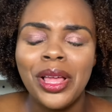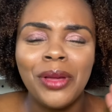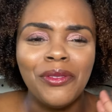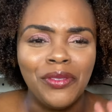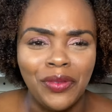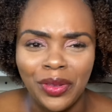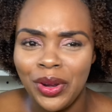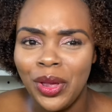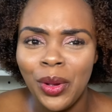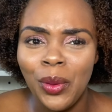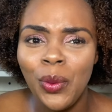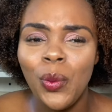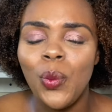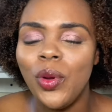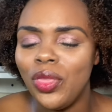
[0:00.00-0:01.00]

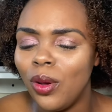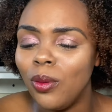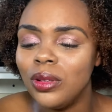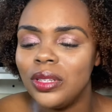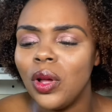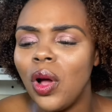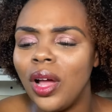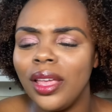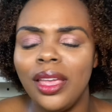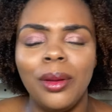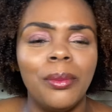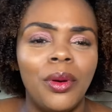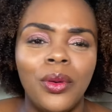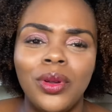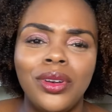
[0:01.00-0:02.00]
video without talking
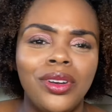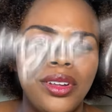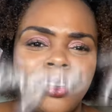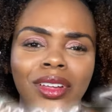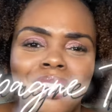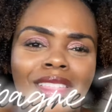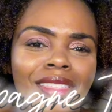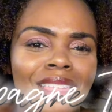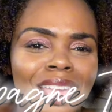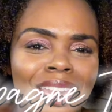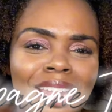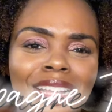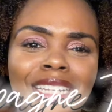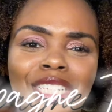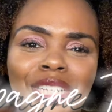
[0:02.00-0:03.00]
about none other
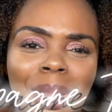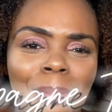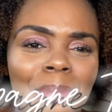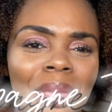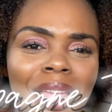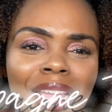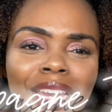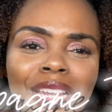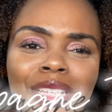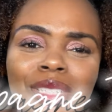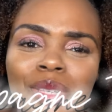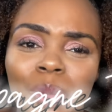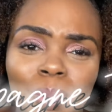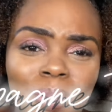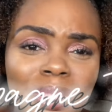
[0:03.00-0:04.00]
than Champagne
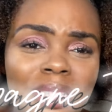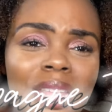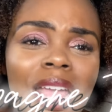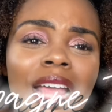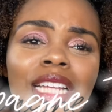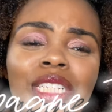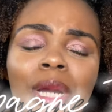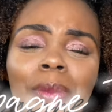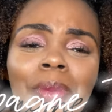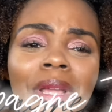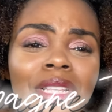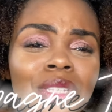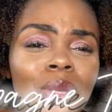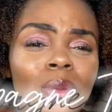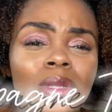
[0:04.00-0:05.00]
Toast. Champagne
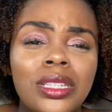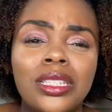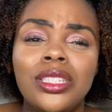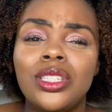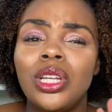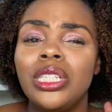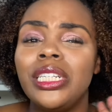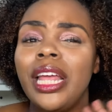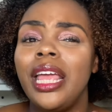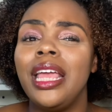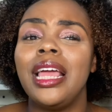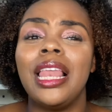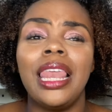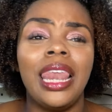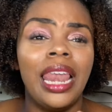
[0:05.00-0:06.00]
Toast is such a
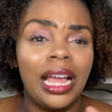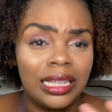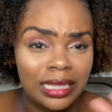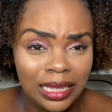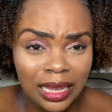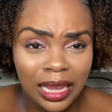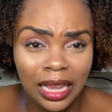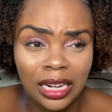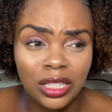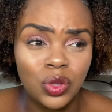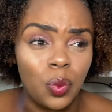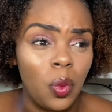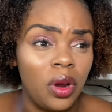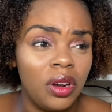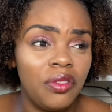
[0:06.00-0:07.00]
classic, and it's
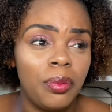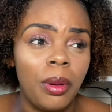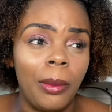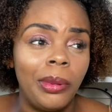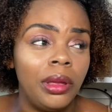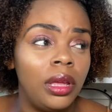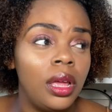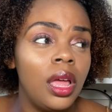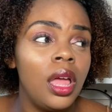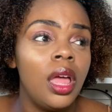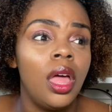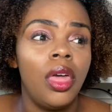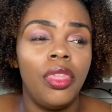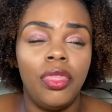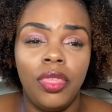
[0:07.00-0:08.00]
one of probably
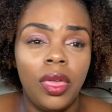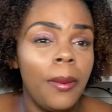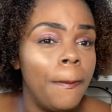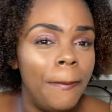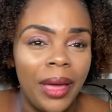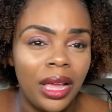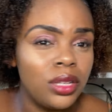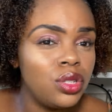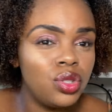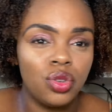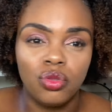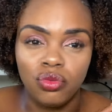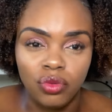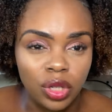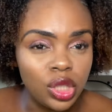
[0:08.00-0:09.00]
the best
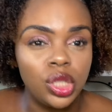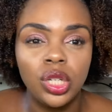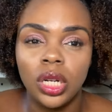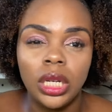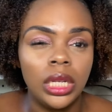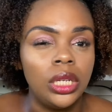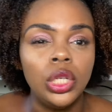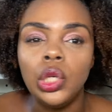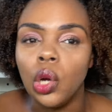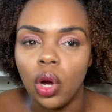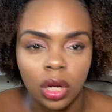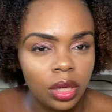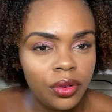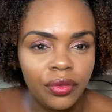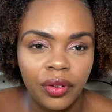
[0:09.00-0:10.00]
originally
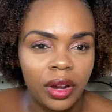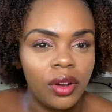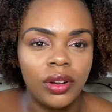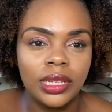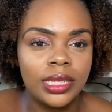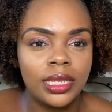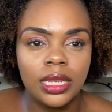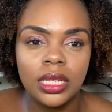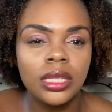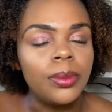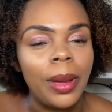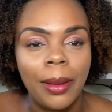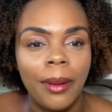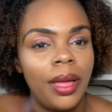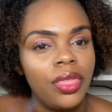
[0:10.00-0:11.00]
done fragrances
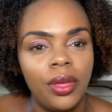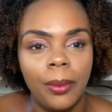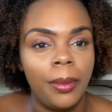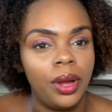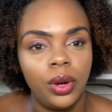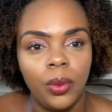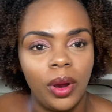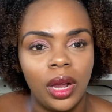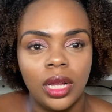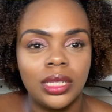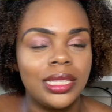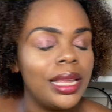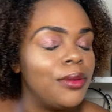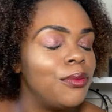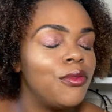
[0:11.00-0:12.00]
by Bath and Body Works.
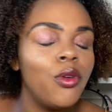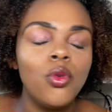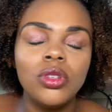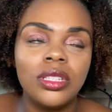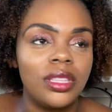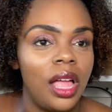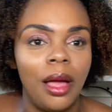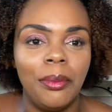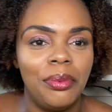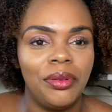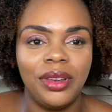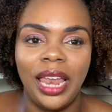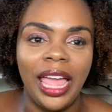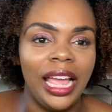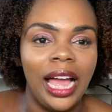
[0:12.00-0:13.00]
Full stop.
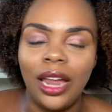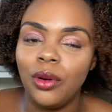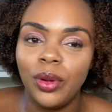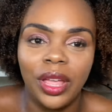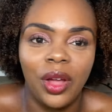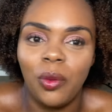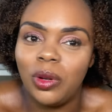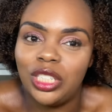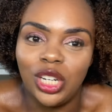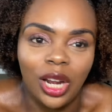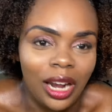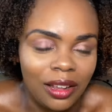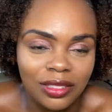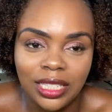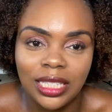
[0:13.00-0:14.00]
Like, I don't care what y'all
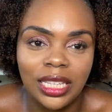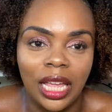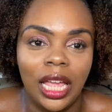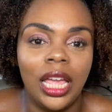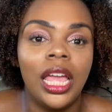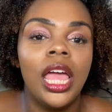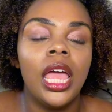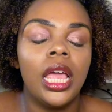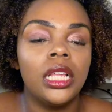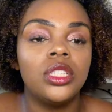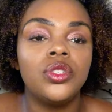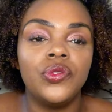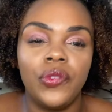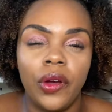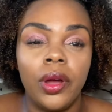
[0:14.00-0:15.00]
have to say. It's
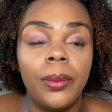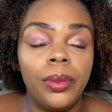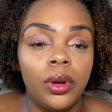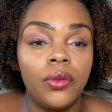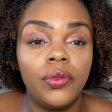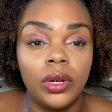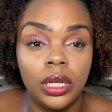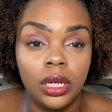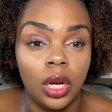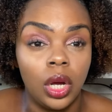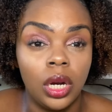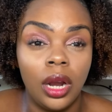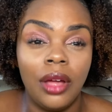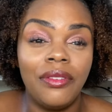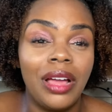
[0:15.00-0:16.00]
very beautifully
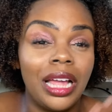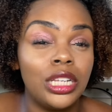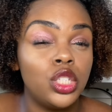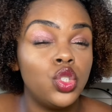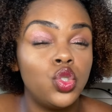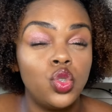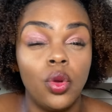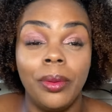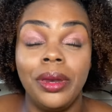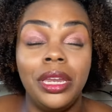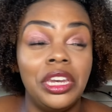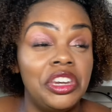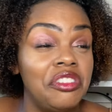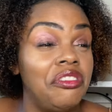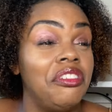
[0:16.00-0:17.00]
done. I've had so many
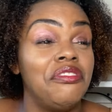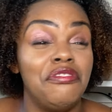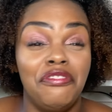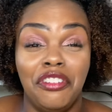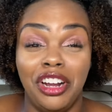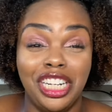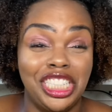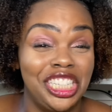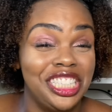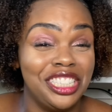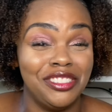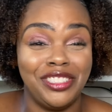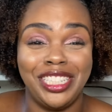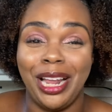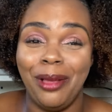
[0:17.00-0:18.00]
different versions
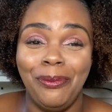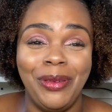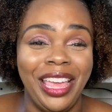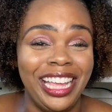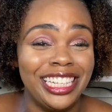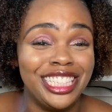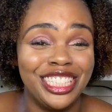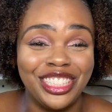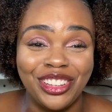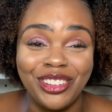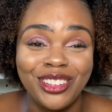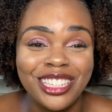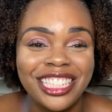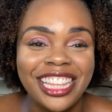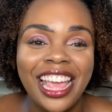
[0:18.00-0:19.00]
of Champagne
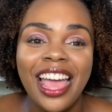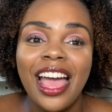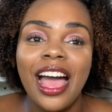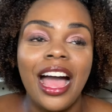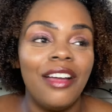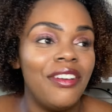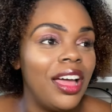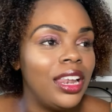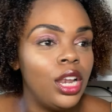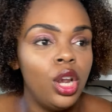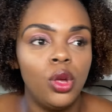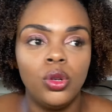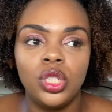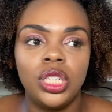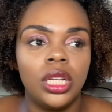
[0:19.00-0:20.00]
Toast. I've had
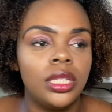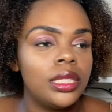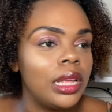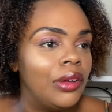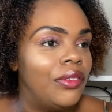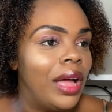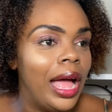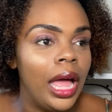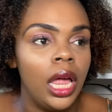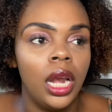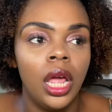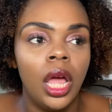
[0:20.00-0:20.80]
lotions. I